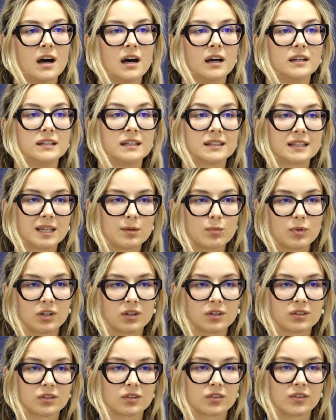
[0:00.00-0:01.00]
The table
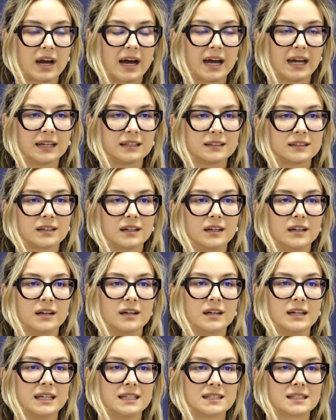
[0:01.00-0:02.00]
on the right
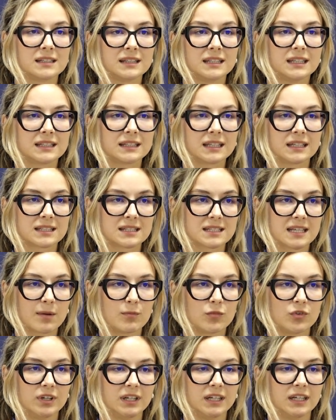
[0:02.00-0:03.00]
is the detailed
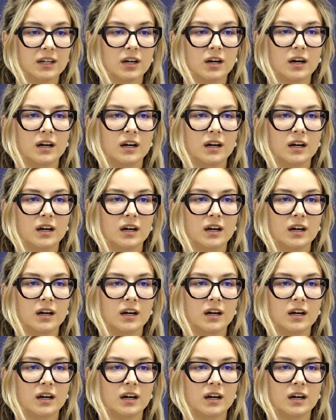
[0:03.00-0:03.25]
summary